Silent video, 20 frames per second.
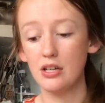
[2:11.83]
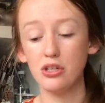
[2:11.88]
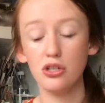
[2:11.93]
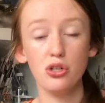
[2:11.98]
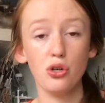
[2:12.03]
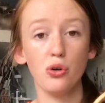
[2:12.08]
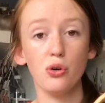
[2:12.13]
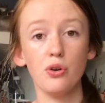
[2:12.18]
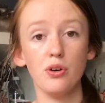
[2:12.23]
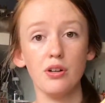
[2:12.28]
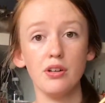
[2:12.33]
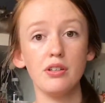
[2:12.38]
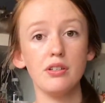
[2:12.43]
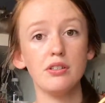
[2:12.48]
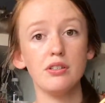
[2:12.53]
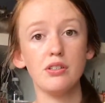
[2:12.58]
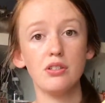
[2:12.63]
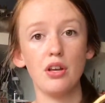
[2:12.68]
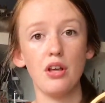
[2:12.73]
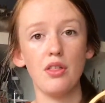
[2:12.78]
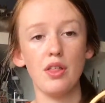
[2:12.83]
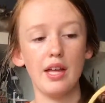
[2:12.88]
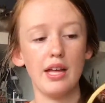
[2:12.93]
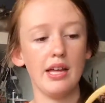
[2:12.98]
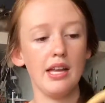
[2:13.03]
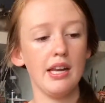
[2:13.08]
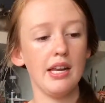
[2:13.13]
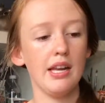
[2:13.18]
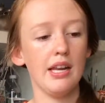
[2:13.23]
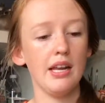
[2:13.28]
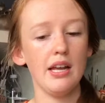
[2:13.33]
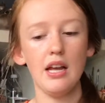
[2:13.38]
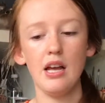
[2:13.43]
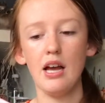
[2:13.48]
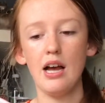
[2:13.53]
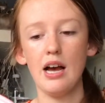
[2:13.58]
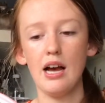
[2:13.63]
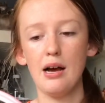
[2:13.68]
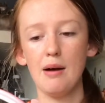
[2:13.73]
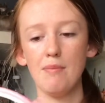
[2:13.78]
taut, so that
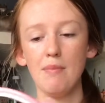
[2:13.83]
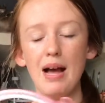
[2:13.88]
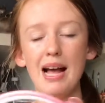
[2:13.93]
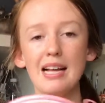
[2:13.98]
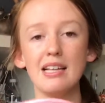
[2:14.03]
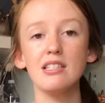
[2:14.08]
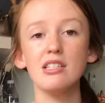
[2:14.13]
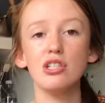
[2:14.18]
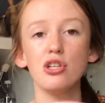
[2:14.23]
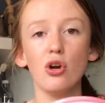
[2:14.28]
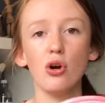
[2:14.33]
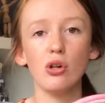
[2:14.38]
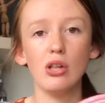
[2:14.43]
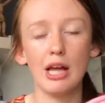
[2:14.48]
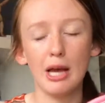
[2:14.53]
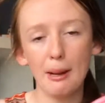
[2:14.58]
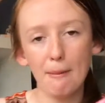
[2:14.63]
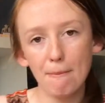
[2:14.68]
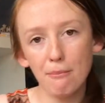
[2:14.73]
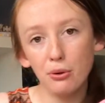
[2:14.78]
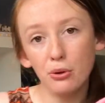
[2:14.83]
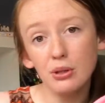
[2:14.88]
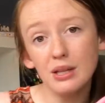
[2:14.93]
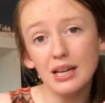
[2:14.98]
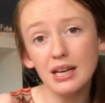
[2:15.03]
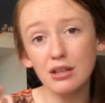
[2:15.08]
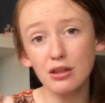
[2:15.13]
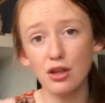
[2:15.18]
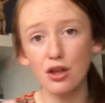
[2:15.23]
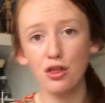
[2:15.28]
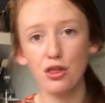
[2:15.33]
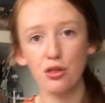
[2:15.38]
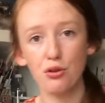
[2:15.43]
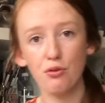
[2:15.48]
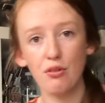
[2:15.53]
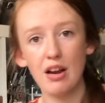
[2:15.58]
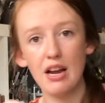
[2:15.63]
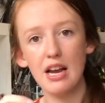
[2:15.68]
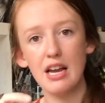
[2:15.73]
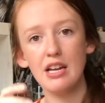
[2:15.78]
as you're like pulling the
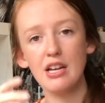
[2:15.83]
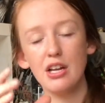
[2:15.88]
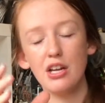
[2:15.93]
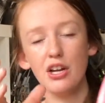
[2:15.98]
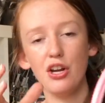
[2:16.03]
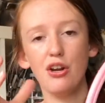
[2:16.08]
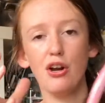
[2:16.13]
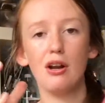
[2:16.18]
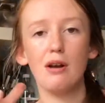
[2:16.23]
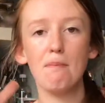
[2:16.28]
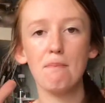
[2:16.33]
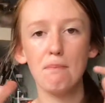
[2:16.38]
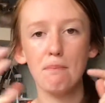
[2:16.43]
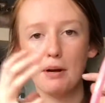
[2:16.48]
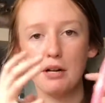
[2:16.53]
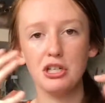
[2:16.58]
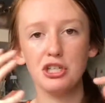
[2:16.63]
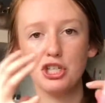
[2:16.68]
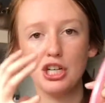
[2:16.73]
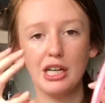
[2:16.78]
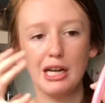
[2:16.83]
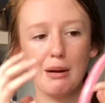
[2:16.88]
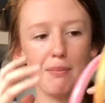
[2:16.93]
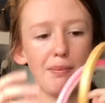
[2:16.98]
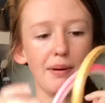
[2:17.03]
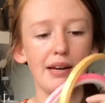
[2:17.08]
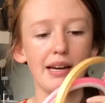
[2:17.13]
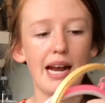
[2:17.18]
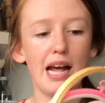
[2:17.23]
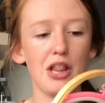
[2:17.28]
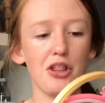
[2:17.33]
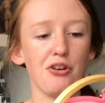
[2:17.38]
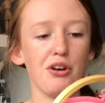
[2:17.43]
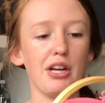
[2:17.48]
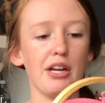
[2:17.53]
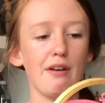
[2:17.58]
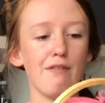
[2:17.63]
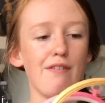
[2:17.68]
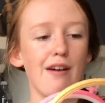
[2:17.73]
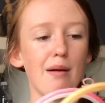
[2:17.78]
thread, you're not bunching up and
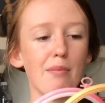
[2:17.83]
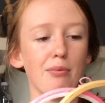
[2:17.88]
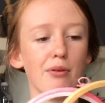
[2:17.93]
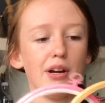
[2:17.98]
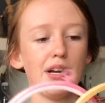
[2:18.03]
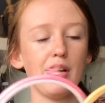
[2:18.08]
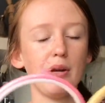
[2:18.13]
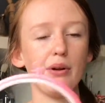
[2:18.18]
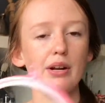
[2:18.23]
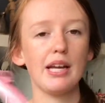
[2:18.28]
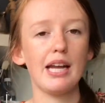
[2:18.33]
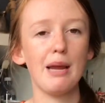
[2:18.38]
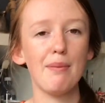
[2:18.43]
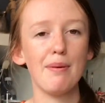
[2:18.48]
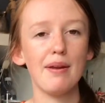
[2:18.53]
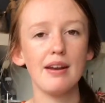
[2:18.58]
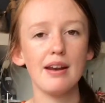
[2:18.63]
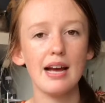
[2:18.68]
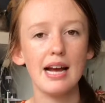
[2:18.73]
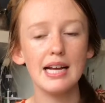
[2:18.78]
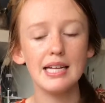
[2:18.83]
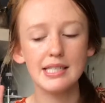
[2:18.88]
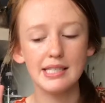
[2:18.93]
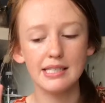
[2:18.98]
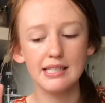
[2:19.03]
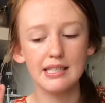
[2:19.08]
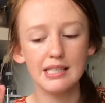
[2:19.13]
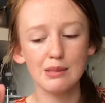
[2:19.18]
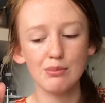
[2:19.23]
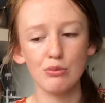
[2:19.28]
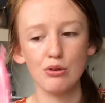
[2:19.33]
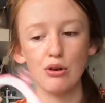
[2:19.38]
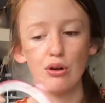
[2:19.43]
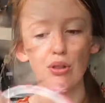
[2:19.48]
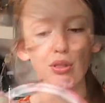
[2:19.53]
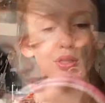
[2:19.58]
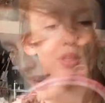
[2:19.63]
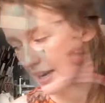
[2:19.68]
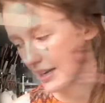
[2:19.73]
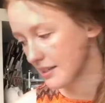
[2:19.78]
gathering your fabric. You want to keep it nice and
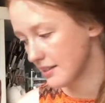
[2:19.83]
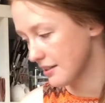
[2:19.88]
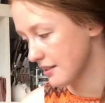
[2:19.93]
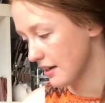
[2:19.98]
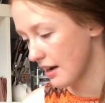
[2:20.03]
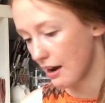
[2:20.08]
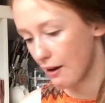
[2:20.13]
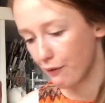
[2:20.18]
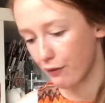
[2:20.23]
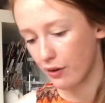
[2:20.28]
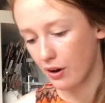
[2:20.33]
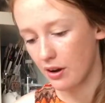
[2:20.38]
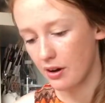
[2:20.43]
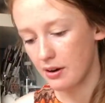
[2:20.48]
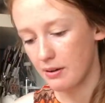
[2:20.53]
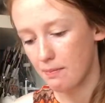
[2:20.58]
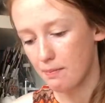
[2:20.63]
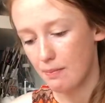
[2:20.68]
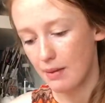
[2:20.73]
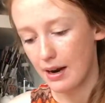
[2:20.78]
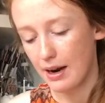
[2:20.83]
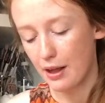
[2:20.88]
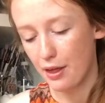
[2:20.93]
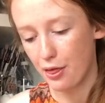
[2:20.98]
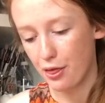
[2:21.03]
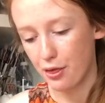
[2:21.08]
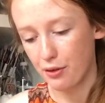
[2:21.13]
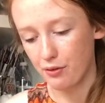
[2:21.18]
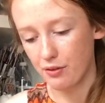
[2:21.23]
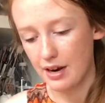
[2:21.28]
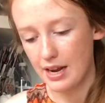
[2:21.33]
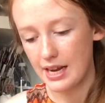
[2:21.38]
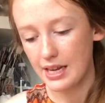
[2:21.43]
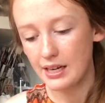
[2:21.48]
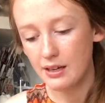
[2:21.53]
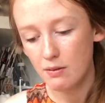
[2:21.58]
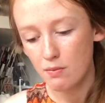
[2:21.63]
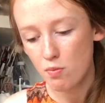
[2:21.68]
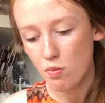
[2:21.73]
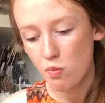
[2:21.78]
smooth. Next, I've got my thread.